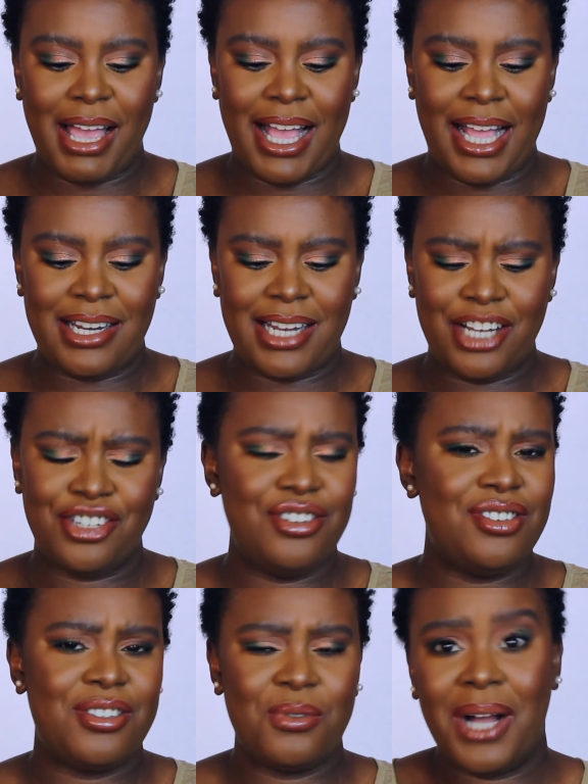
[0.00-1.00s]
and I
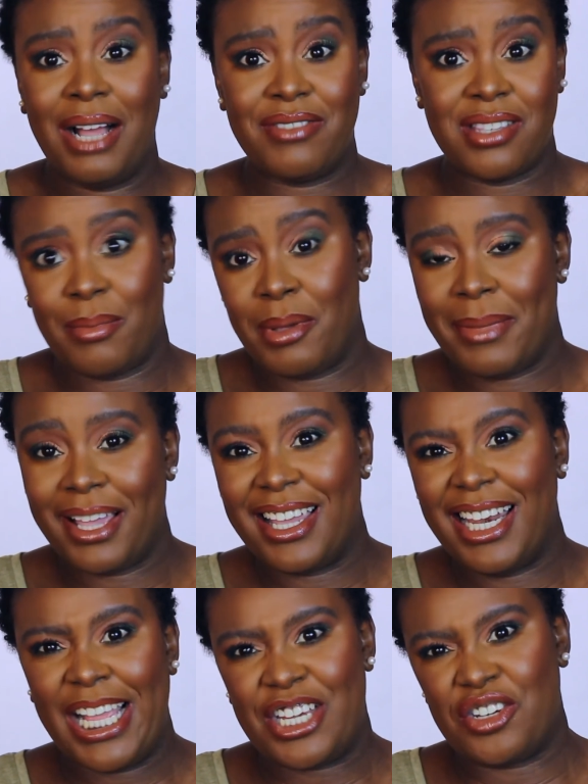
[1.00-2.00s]
do still have some in my
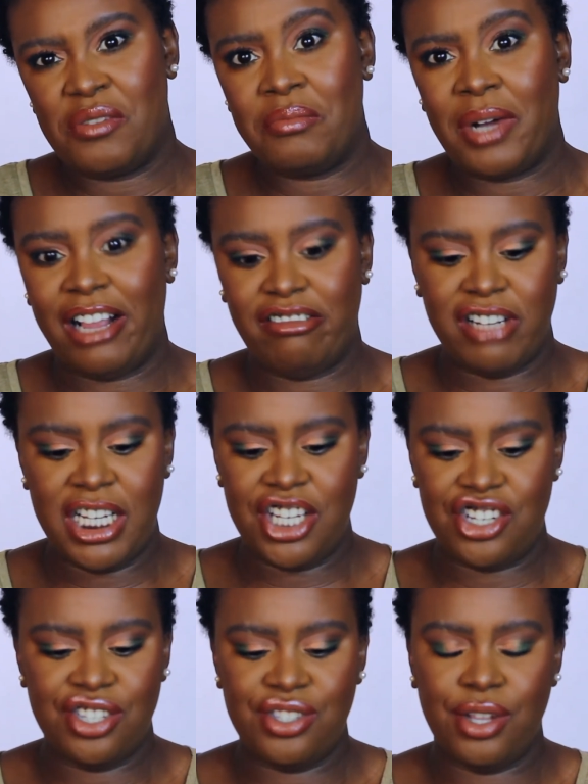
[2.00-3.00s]
collection, but I really
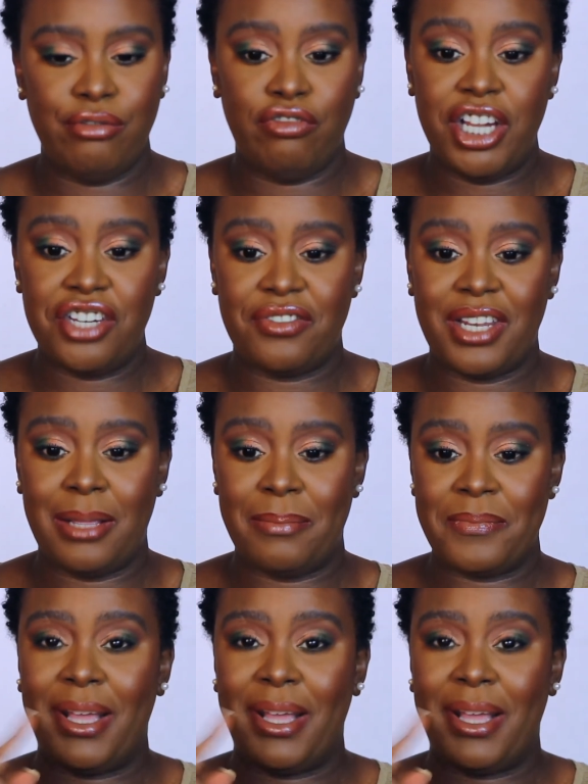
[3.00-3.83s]
just don't reach for them.